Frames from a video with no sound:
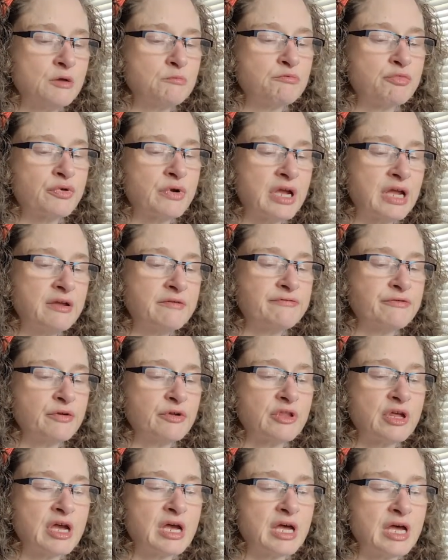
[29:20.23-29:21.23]
pray for
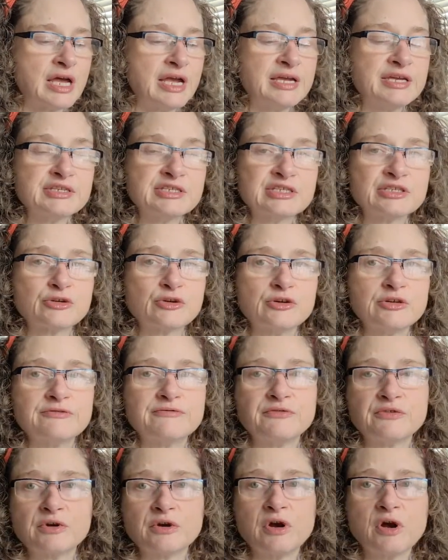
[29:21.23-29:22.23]
the highest good
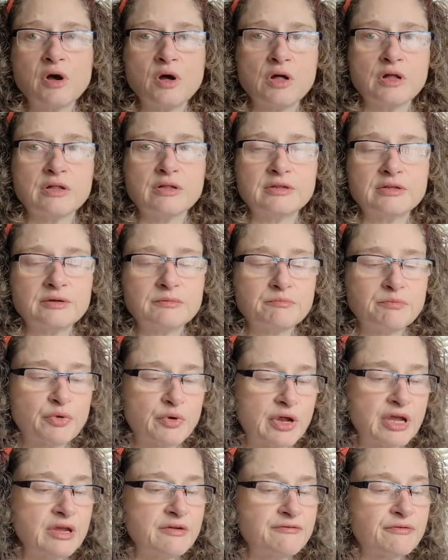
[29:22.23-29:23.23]
for all.
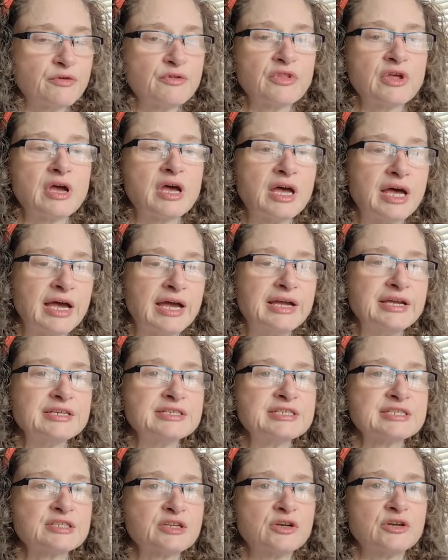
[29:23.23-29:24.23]
Pray for the
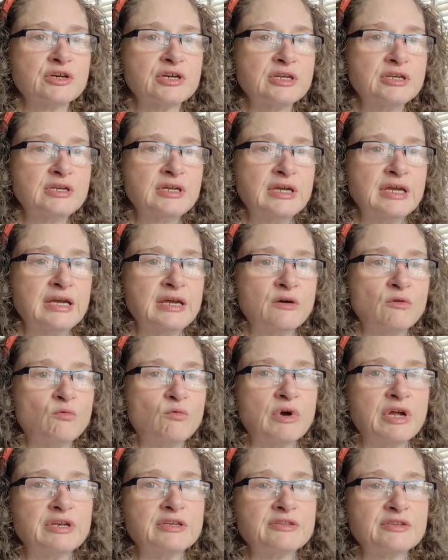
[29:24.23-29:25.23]
highest good,
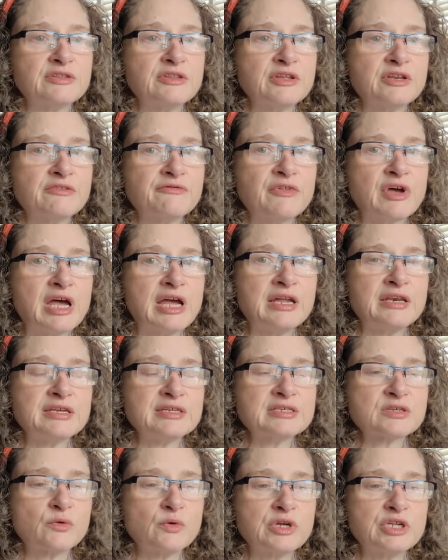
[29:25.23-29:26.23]
what the divine
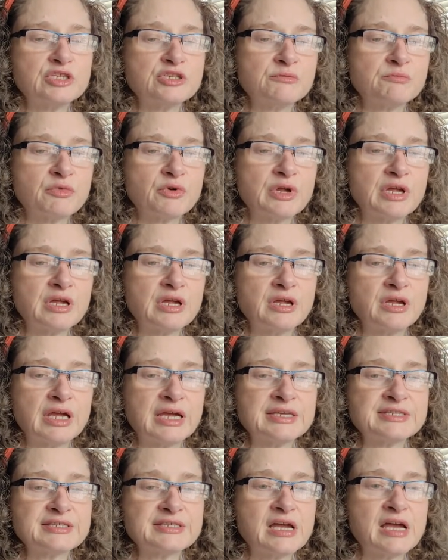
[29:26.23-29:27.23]
is going to bring
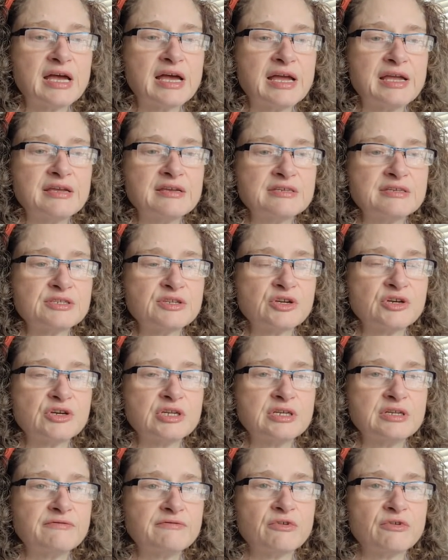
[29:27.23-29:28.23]
as the highest
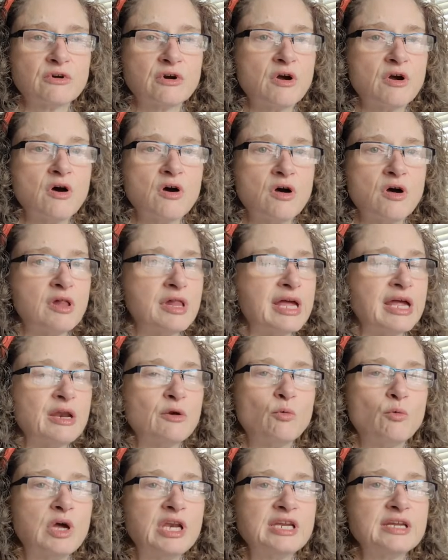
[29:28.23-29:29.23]
good for all.
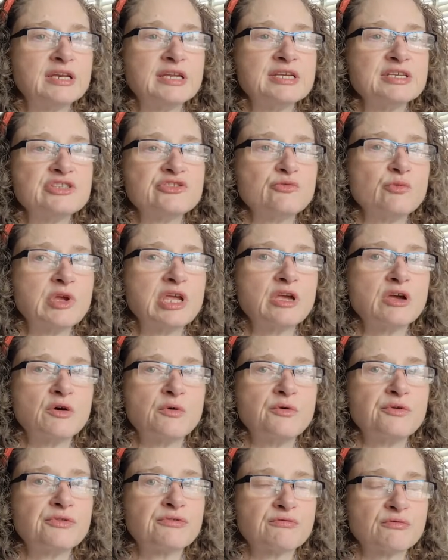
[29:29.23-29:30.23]
And what it is we go
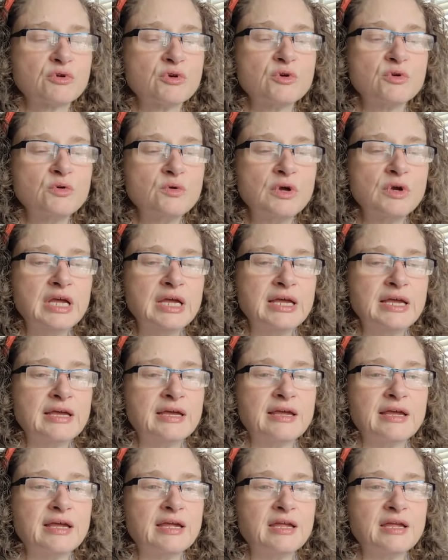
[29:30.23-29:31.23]
through,
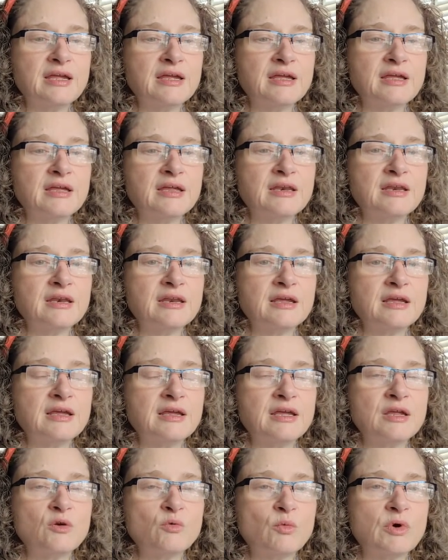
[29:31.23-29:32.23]
and
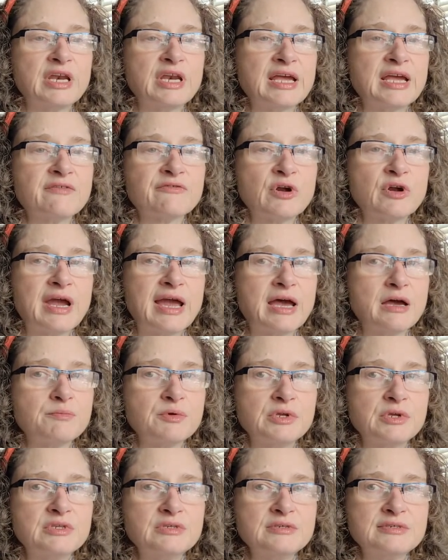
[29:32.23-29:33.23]
in whatever
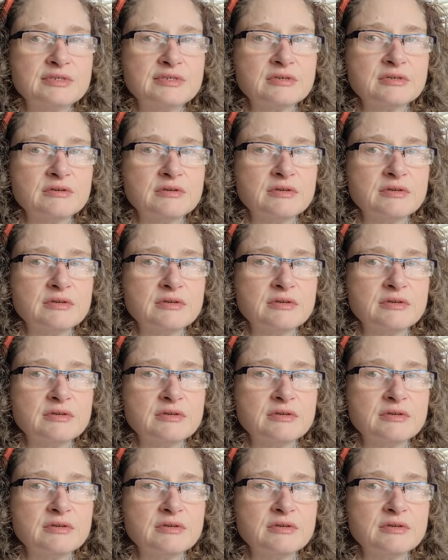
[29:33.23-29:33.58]
happens